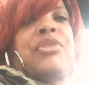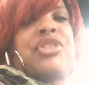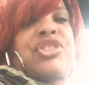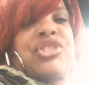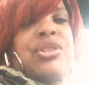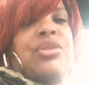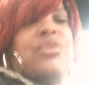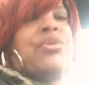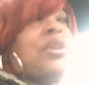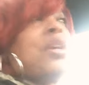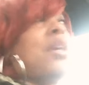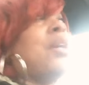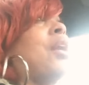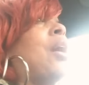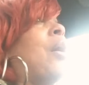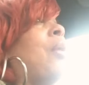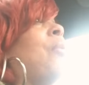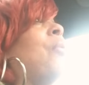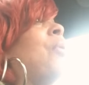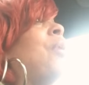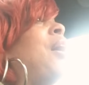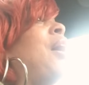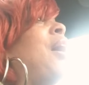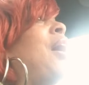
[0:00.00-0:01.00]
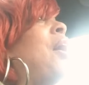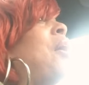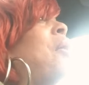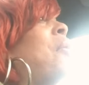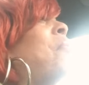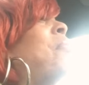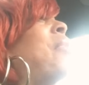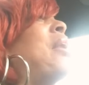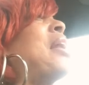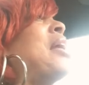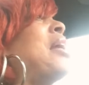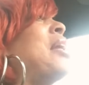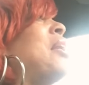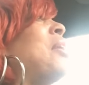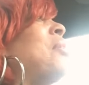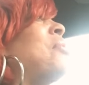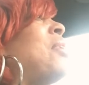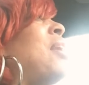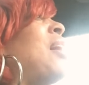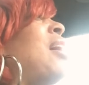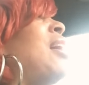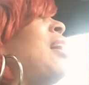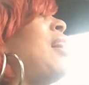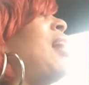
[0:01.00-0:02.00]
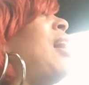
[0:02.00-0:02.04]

was you know. But anyway,